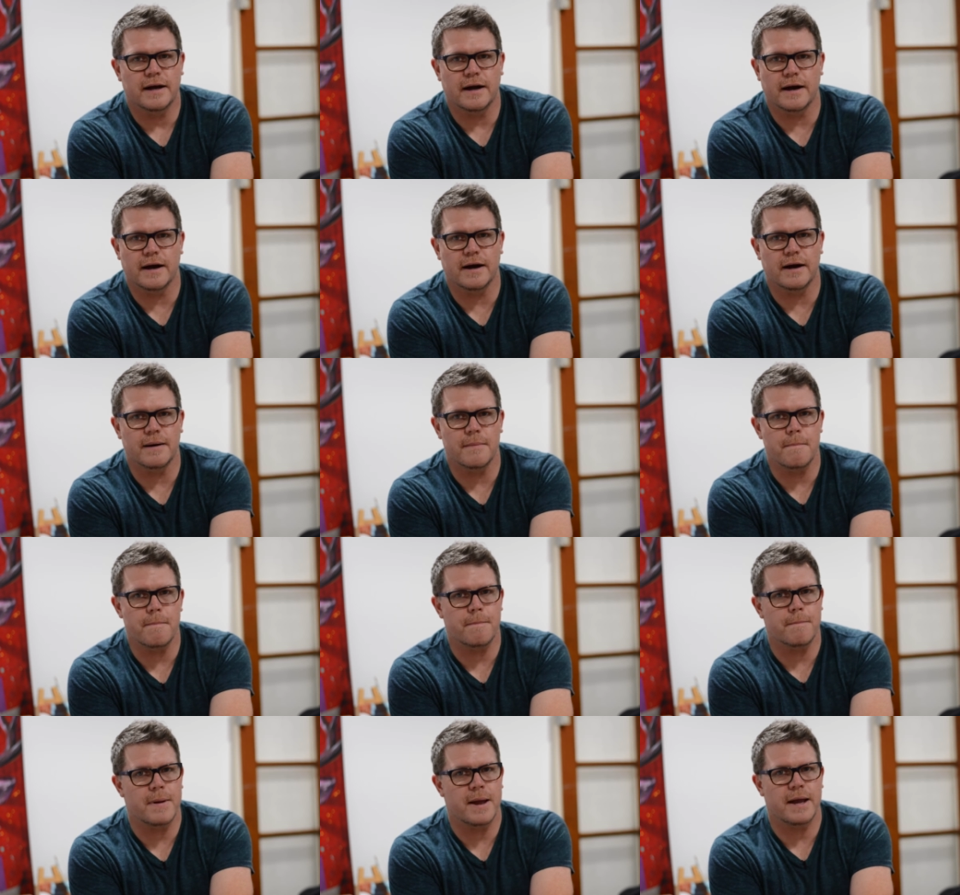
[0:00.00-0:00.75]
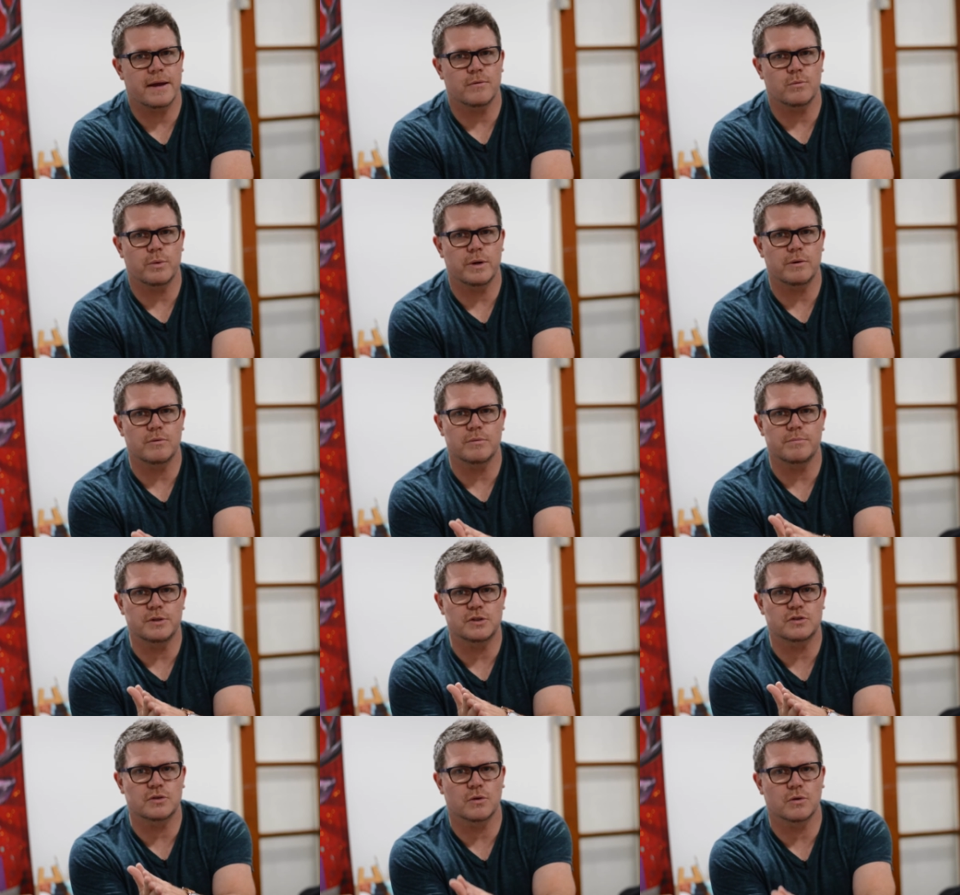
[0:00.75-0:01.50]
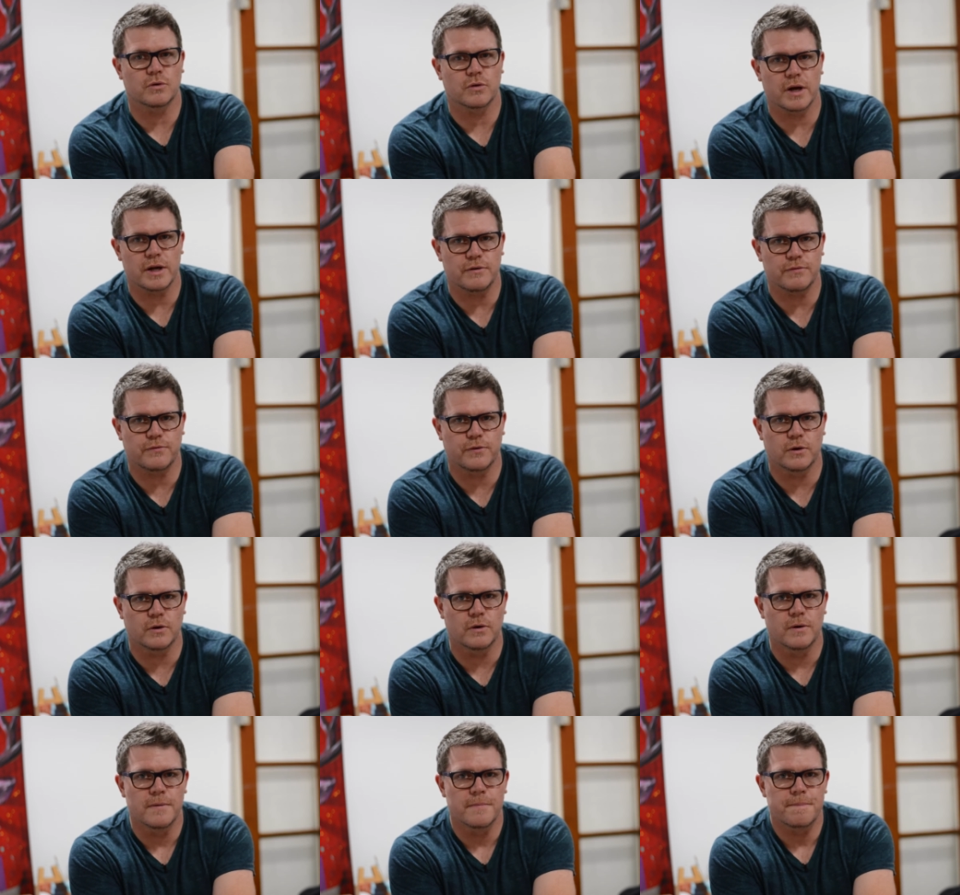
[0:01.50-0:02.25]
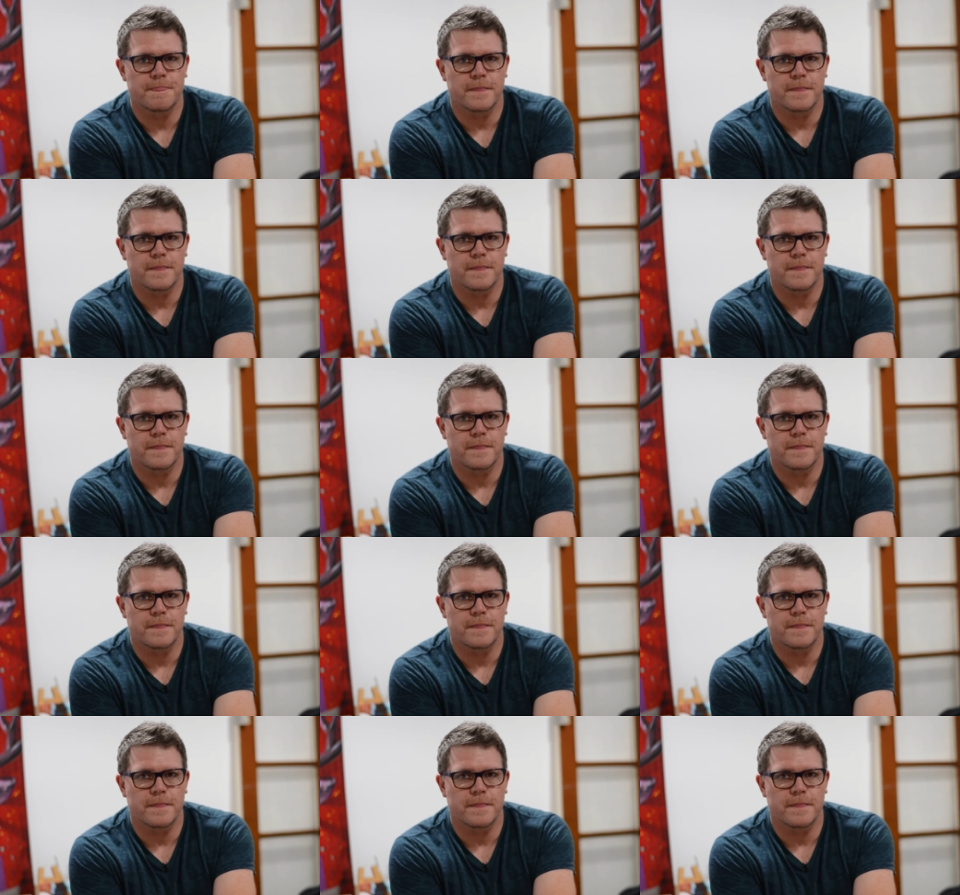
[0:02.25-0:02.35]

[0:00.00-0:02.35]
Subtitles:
man, we would be so grateful.